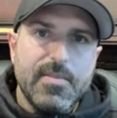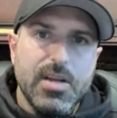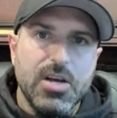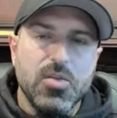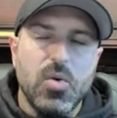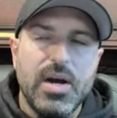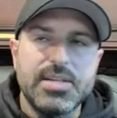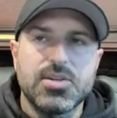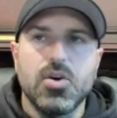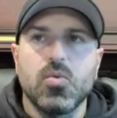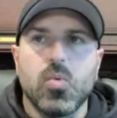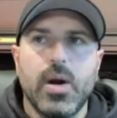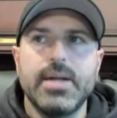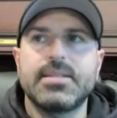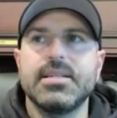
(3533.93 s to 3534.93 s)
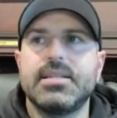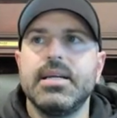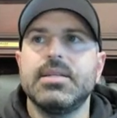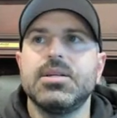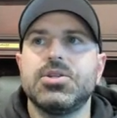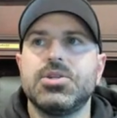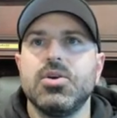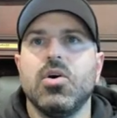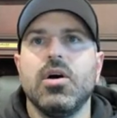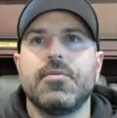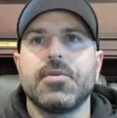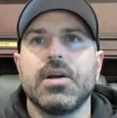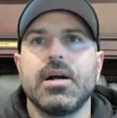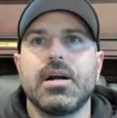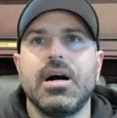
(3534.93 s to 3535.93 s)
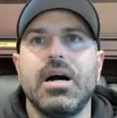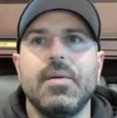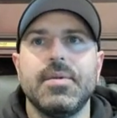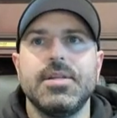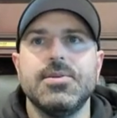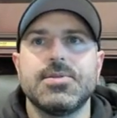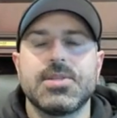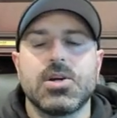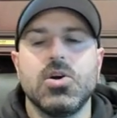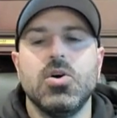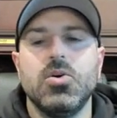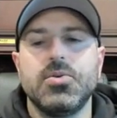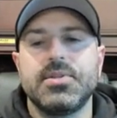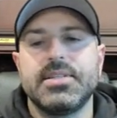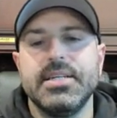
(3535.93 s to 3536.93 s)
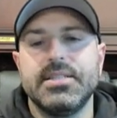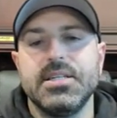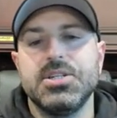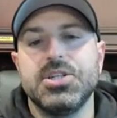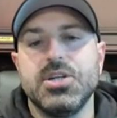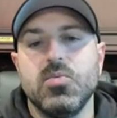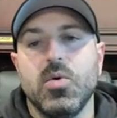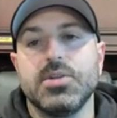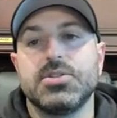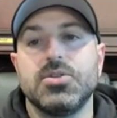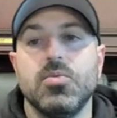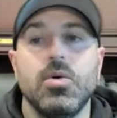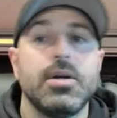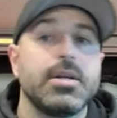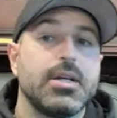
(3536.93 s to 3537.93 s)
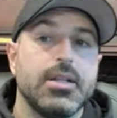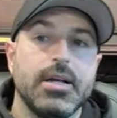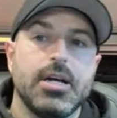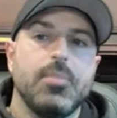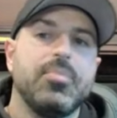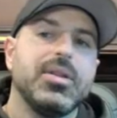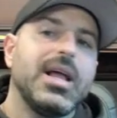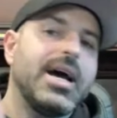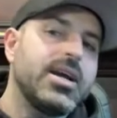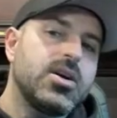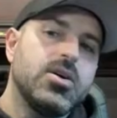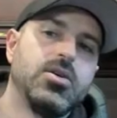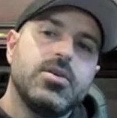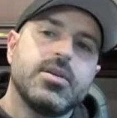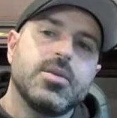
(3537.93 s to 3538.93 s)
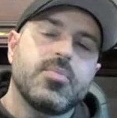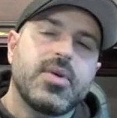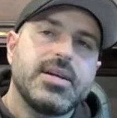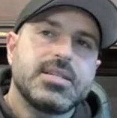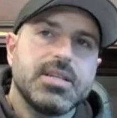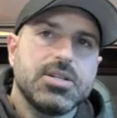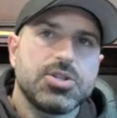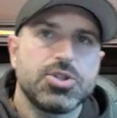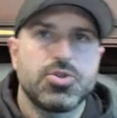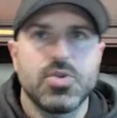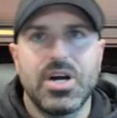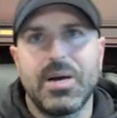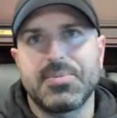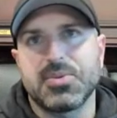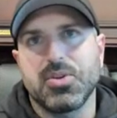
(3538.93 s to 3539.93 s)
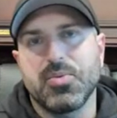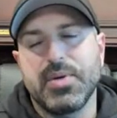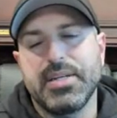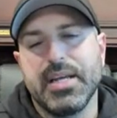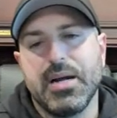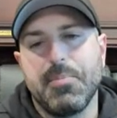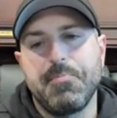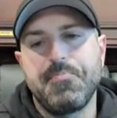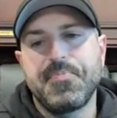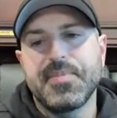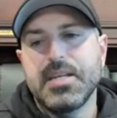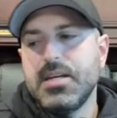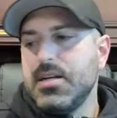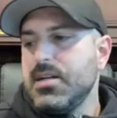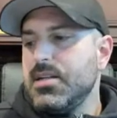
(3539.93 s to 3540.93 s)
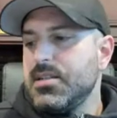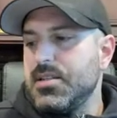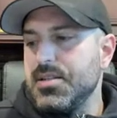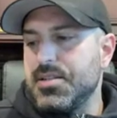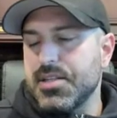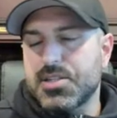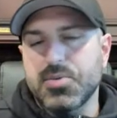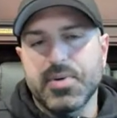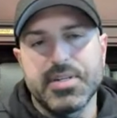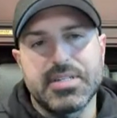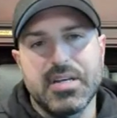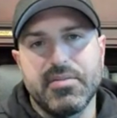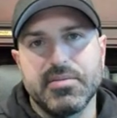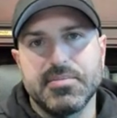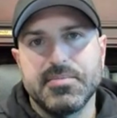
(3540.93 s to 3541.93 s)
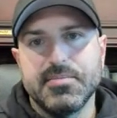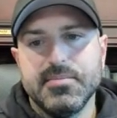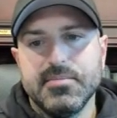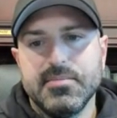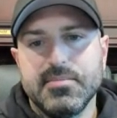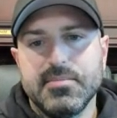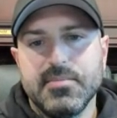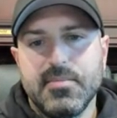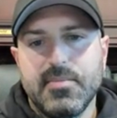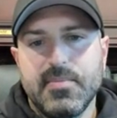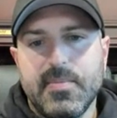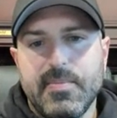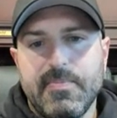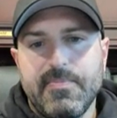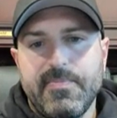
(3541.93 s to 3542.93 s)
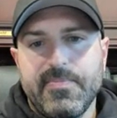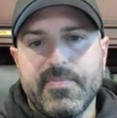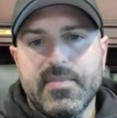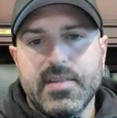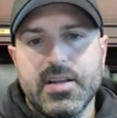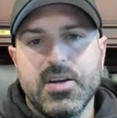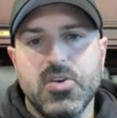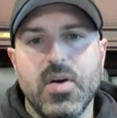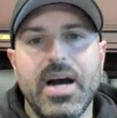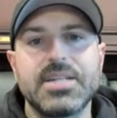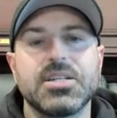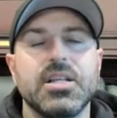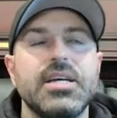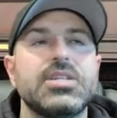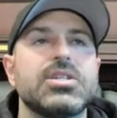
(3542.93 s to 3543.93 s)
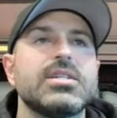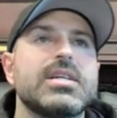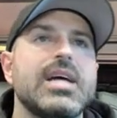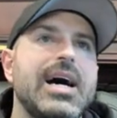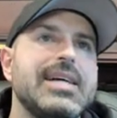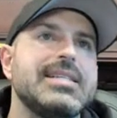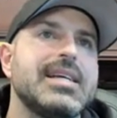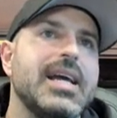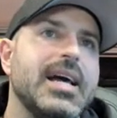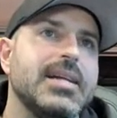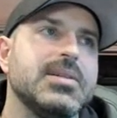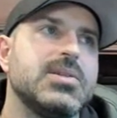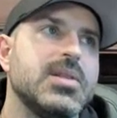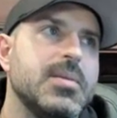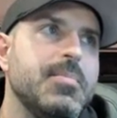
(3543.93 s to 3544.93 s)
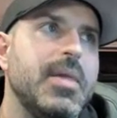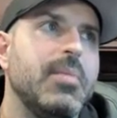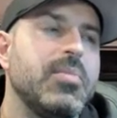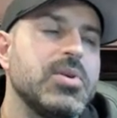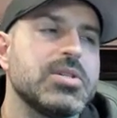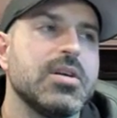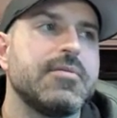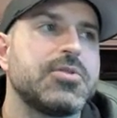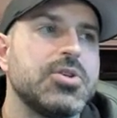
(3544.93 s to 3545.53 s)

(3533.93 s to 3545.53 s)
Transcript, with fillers: Otherwise, go right to ttgoffer.com and use the code TTG121. Click apply code, and the price then just drops all the way down to the 627. Congratulations, guys, again, to the members of